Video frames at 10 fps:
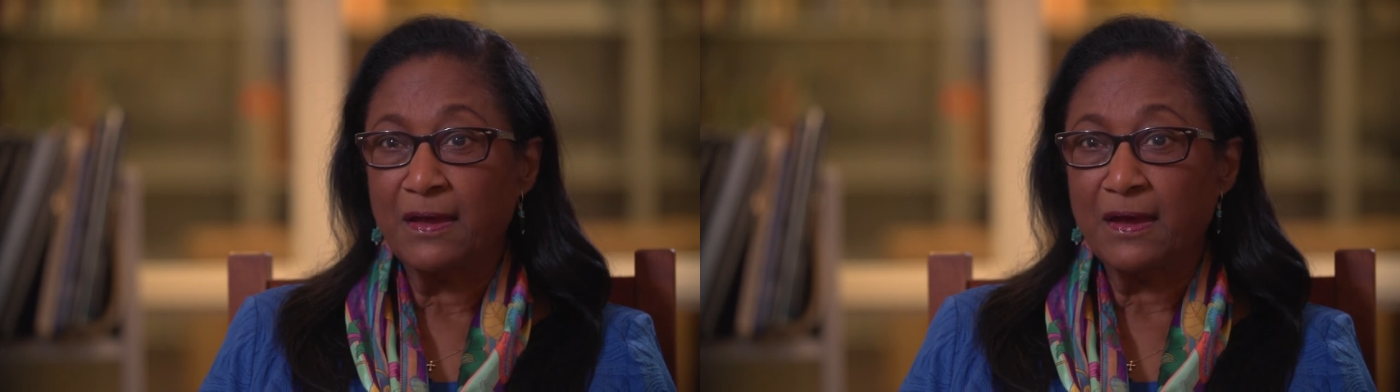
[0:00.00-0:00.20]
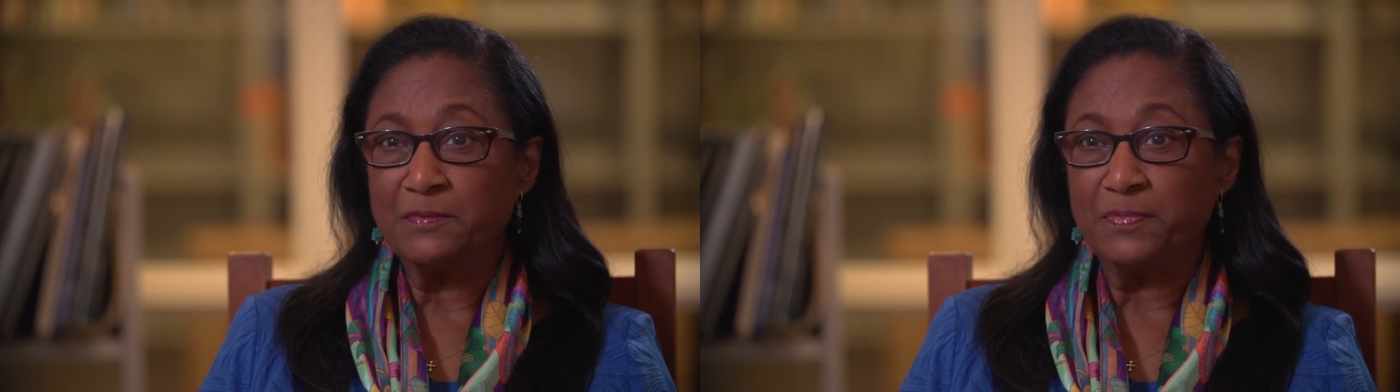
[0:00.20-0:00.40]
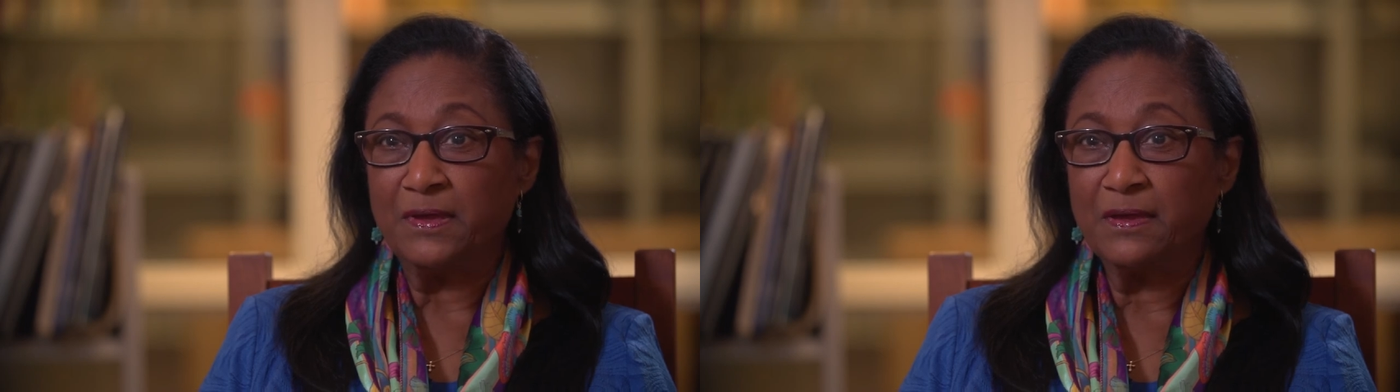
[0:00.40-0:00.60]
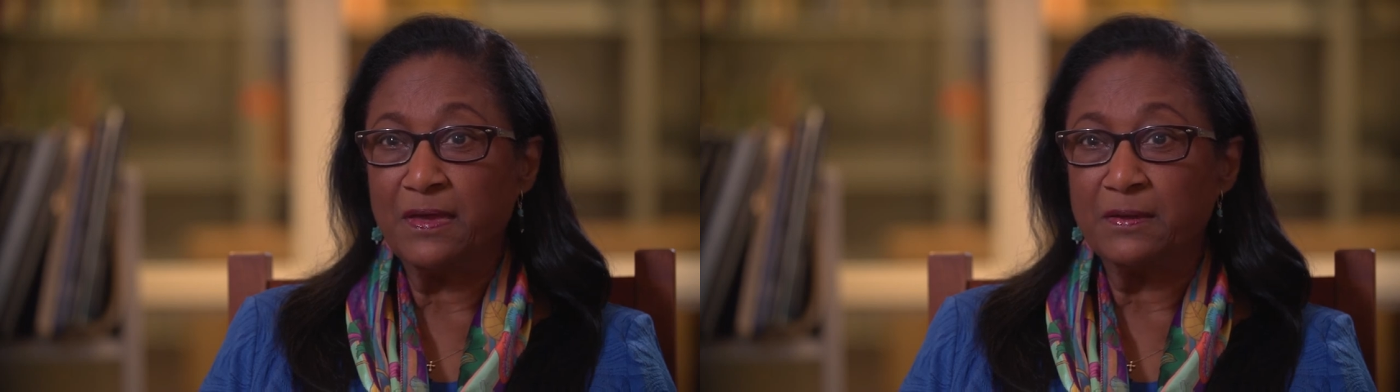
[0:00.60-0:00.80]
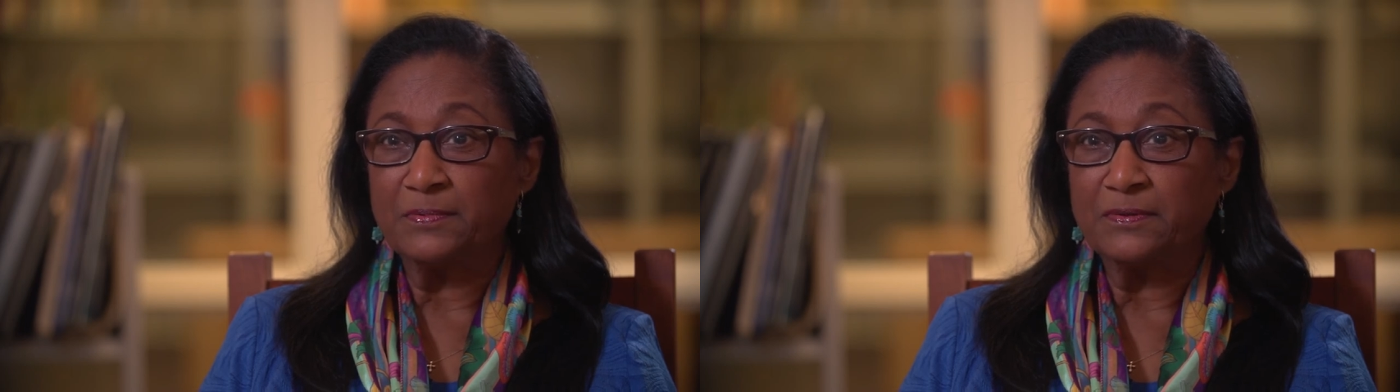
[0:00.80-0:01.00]
and being
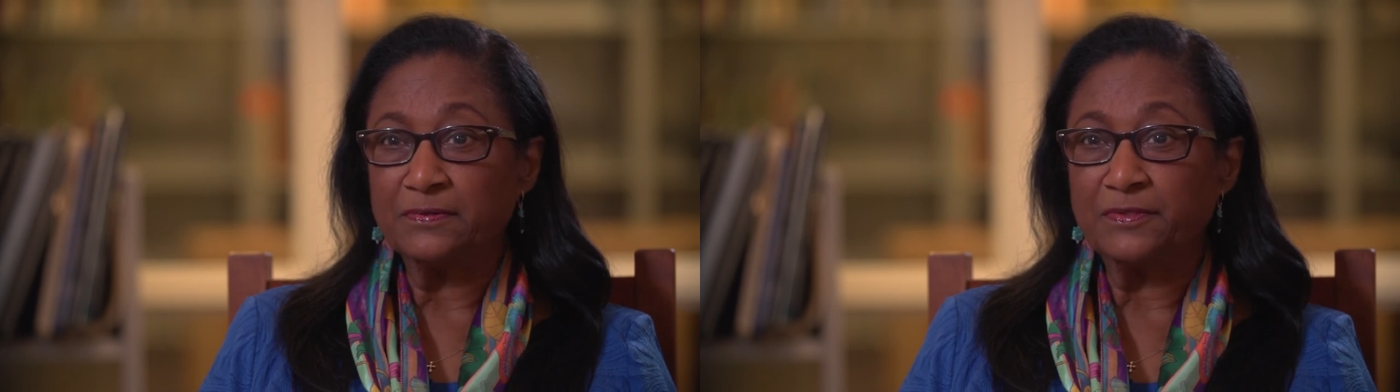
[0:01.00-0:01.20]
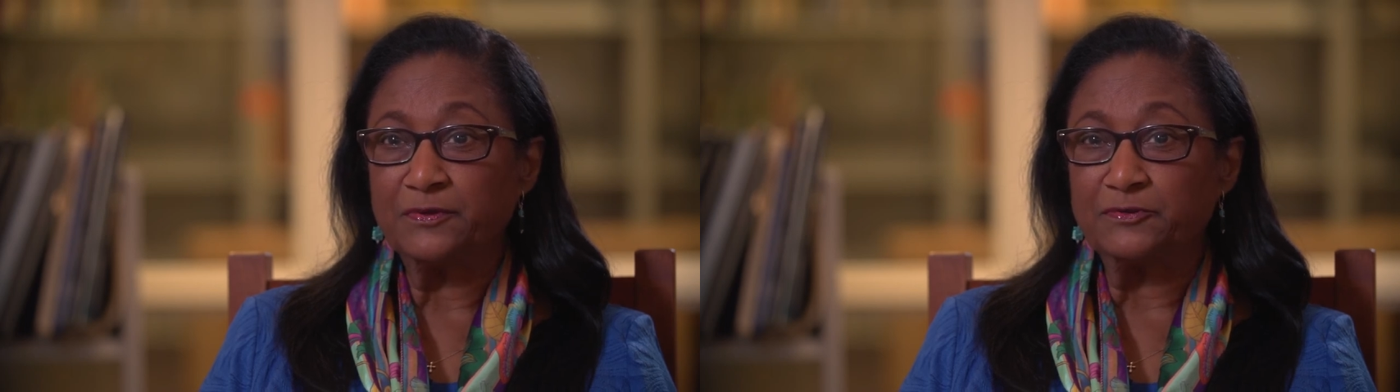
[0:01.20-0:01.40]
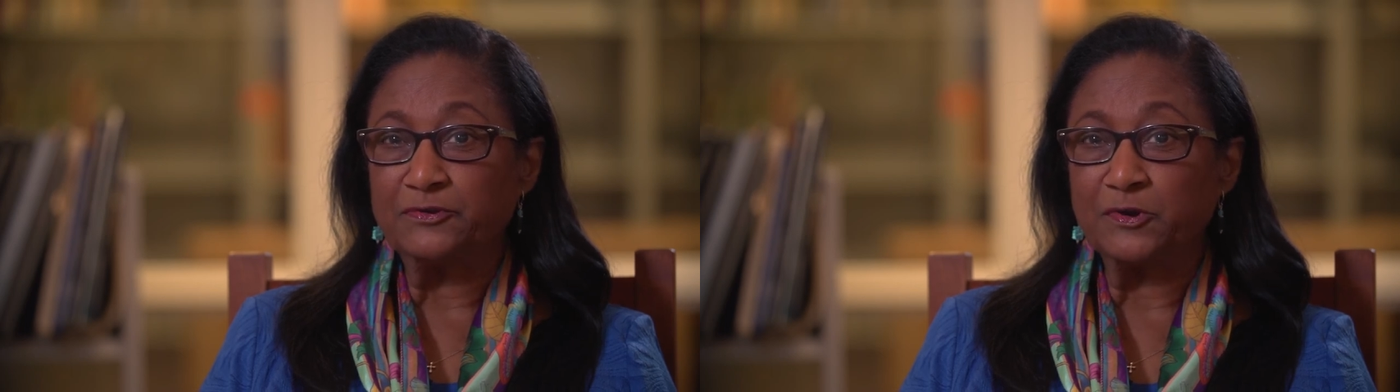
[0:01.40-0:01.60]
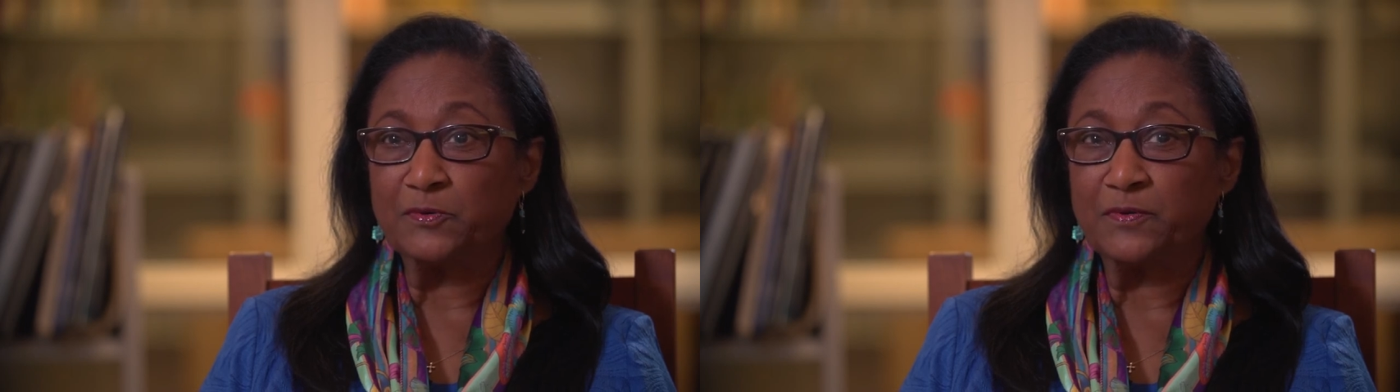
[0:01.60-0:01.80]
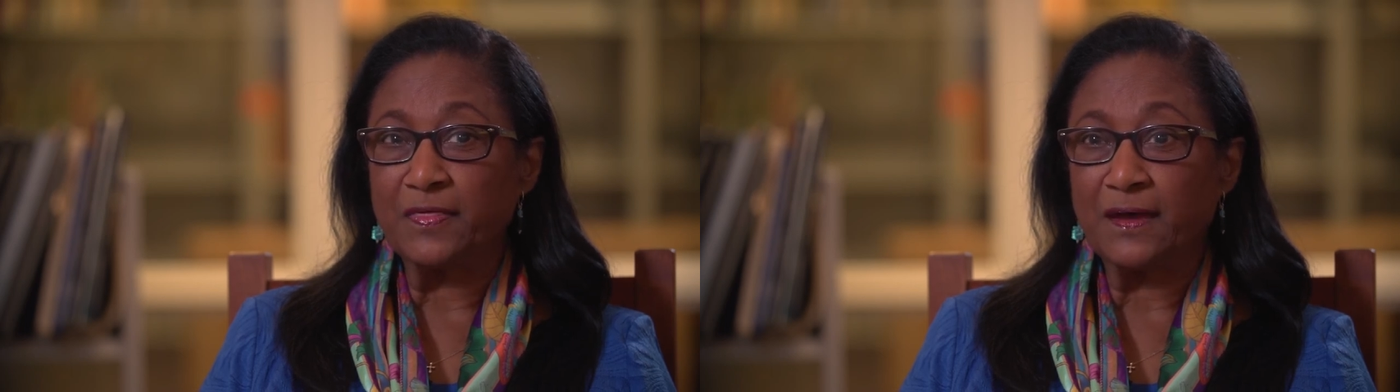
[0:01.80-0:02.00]
able to
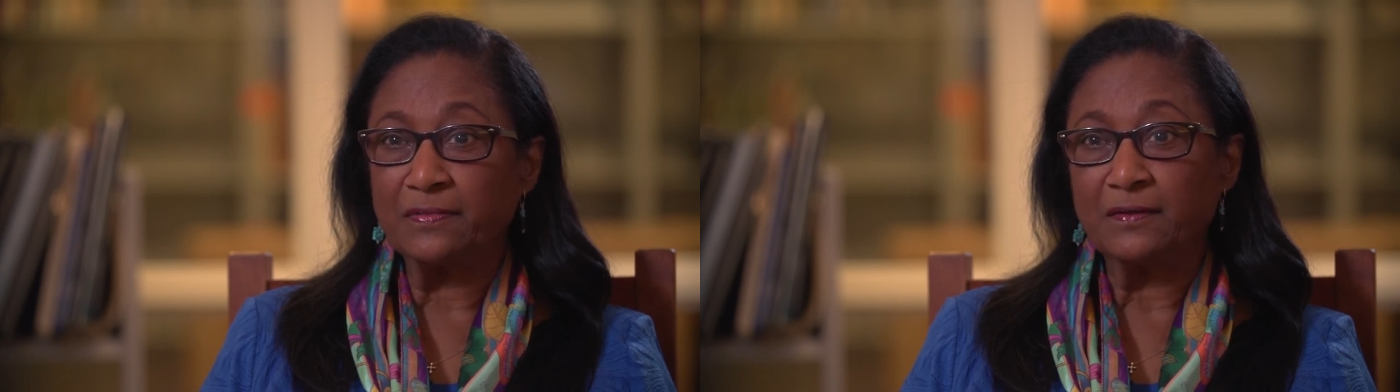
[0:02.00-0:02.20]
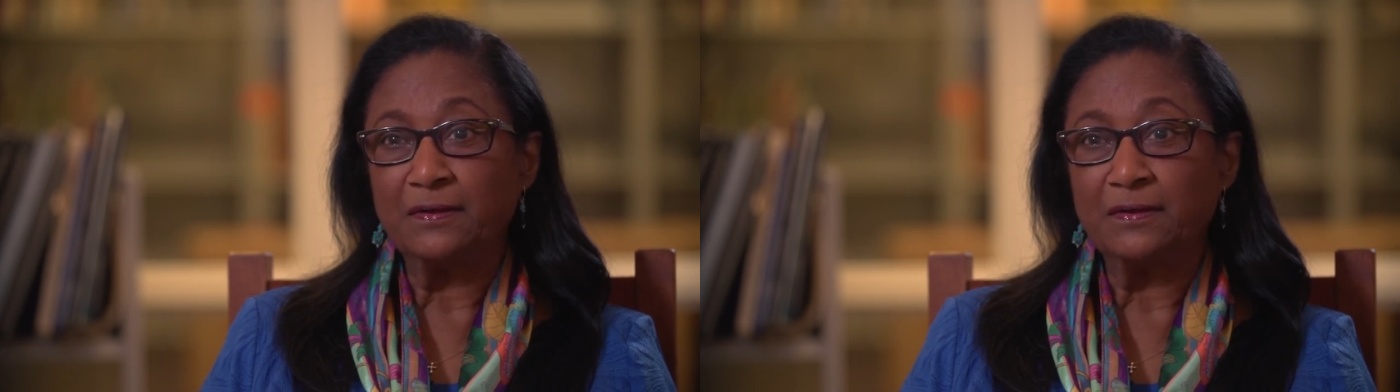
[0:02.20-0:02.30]
show that